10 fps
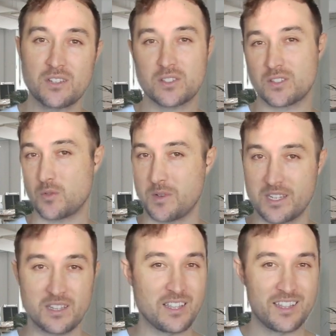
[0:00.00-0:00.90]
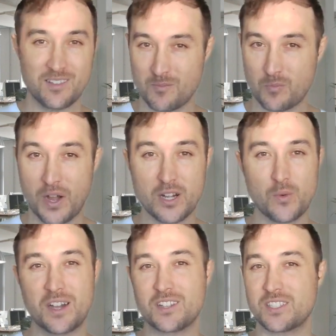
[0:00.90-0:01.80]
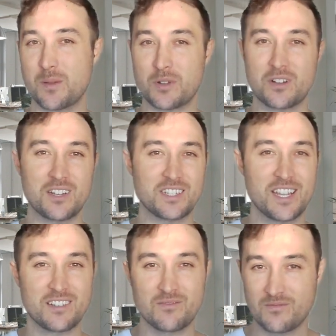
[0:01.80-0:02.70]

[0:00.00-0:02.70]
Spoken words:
So this would be brand awareness type of content